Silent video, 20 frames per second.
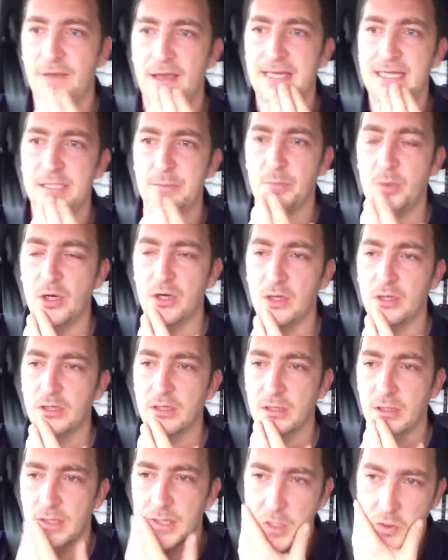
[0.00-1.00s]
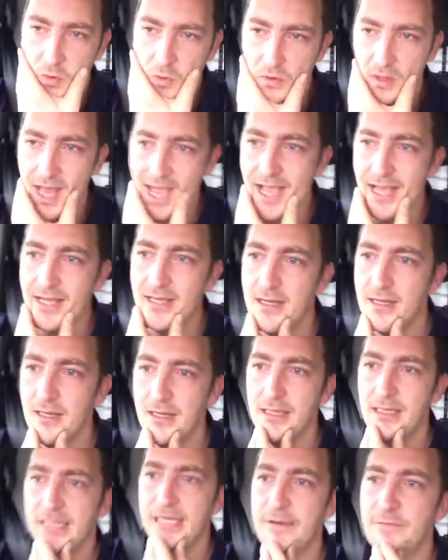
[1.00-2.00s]
Facebook and all that,
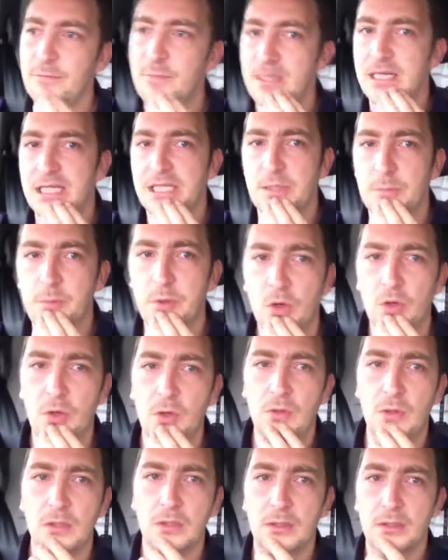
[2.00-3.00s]
giving me support.